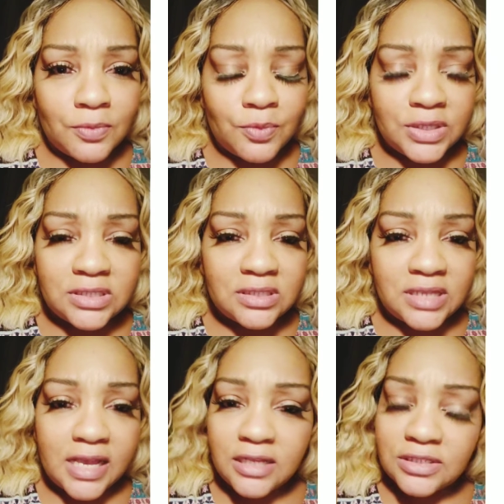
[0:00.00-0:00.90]
what's
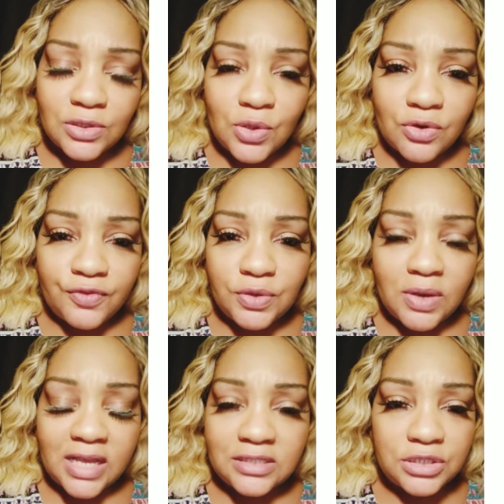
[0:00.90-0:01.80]
taking so long for you
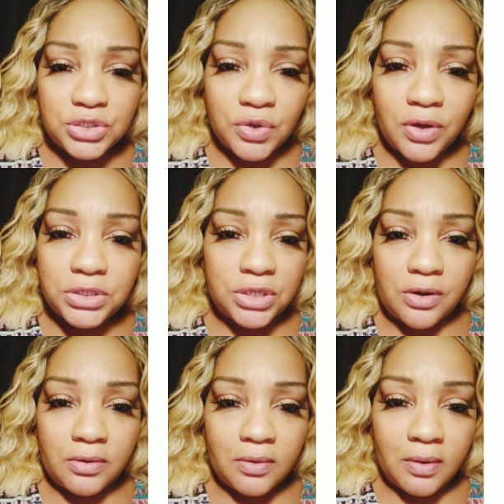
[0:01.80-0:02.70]
guys to charge
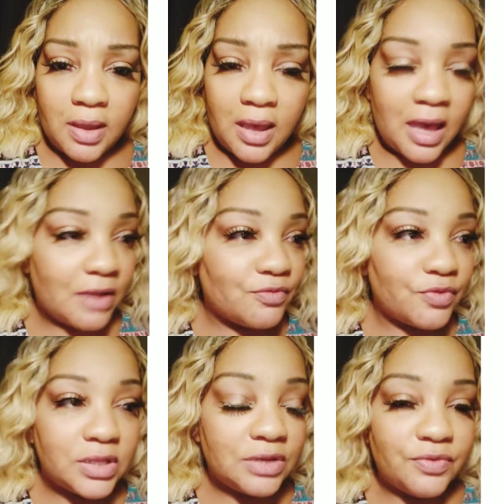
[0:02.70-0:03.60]
her? I
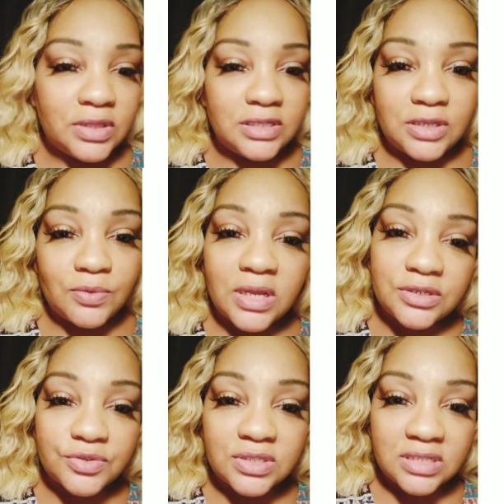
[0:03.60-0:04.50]
really, really don't
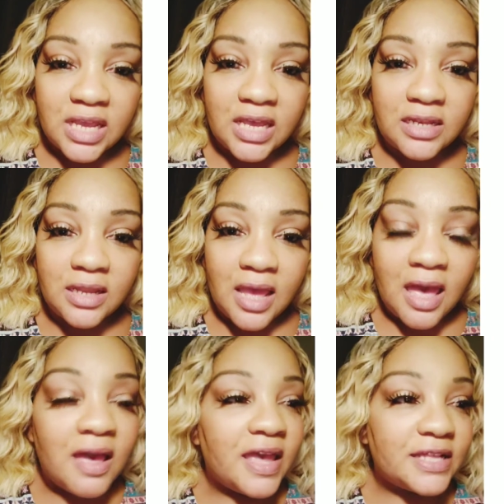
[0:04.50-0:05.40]
understand.
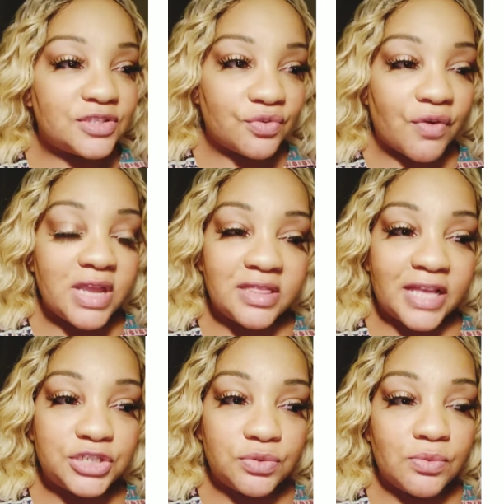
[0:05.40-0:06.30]
It's great
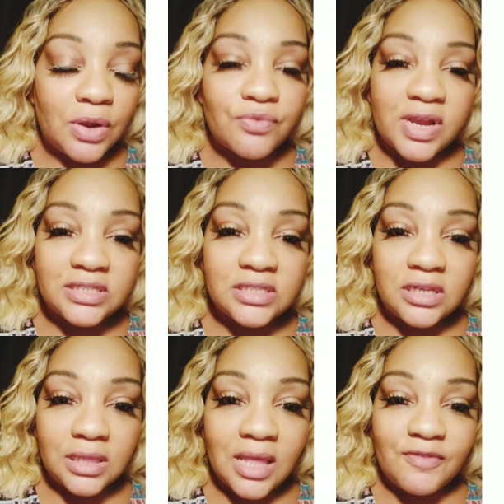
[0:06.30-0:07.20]
that you
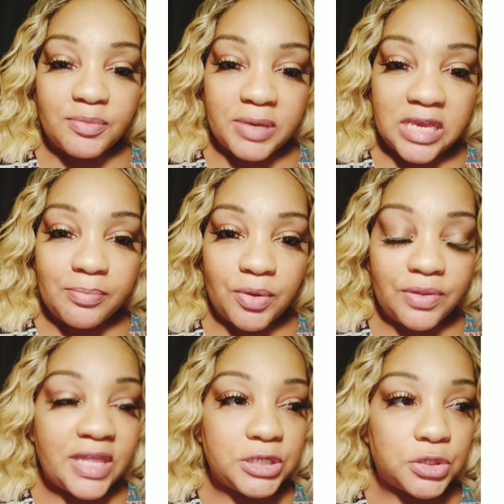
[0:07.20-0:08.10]
arrested 11 people
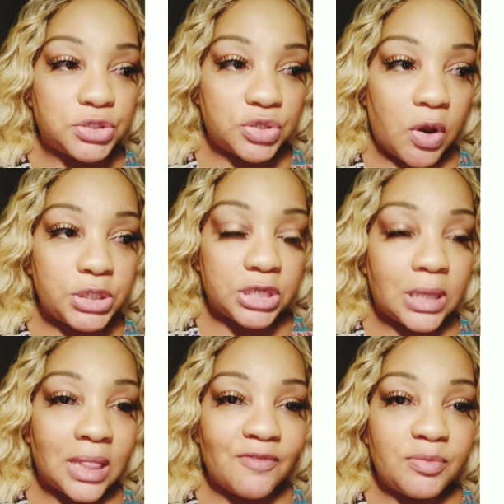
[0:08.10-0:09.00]
and that you're charging
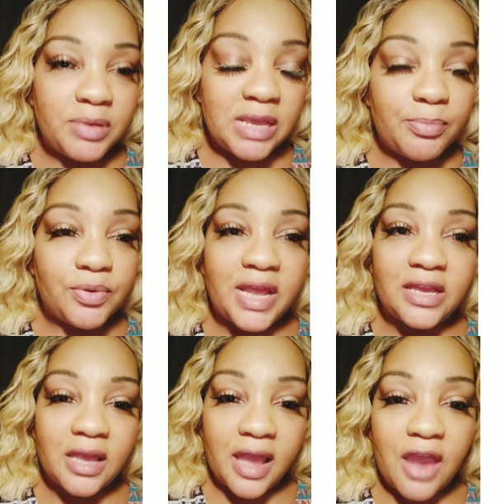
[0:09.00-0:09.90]
11 people, and I
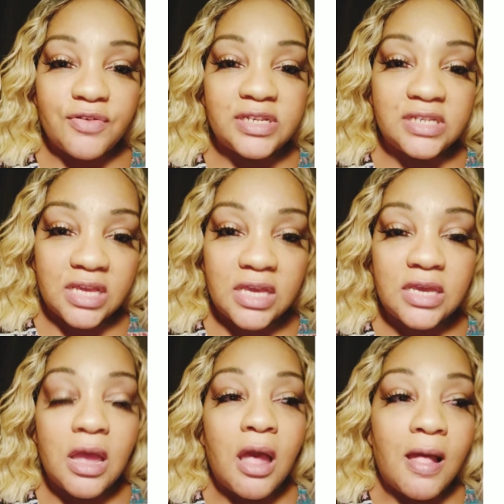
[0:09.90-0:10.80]
can
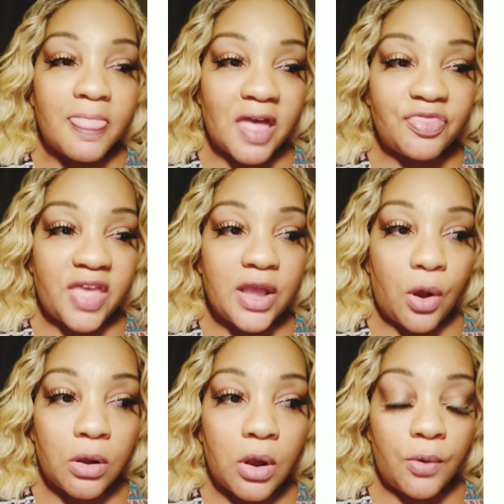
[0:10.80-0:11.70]
guarantee that they
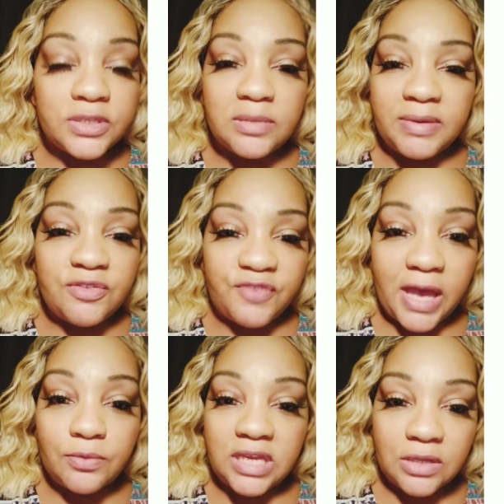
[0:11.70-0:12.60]
are going to be
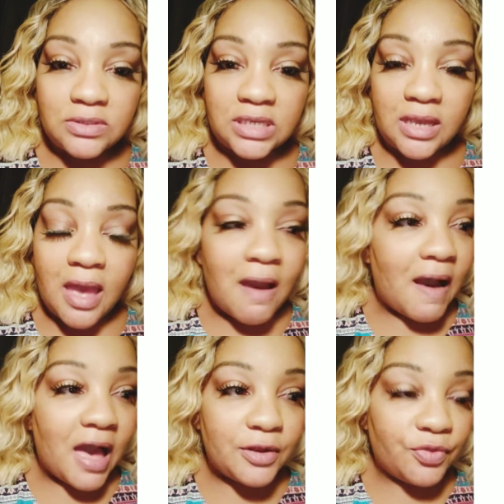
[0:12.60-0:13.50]
found guilty.
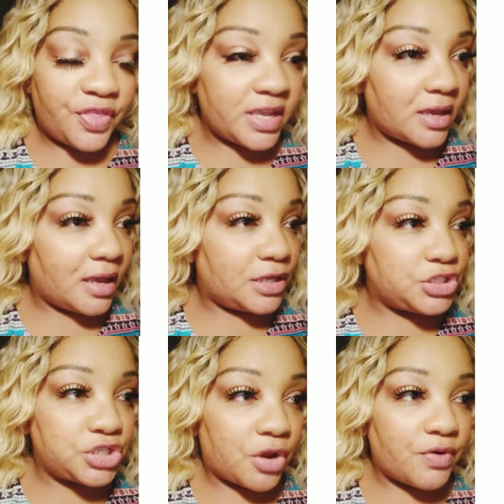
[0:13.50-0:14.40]
I don't think a
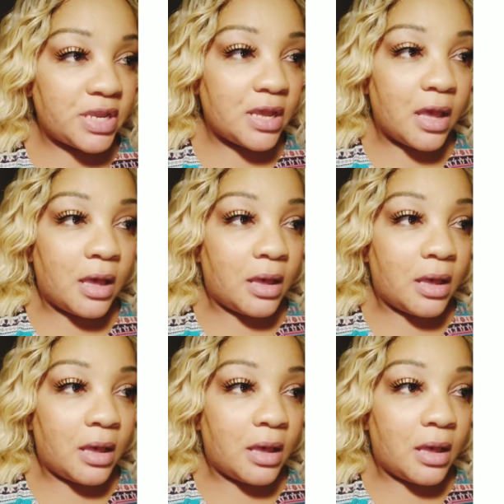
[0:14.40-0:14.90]
jury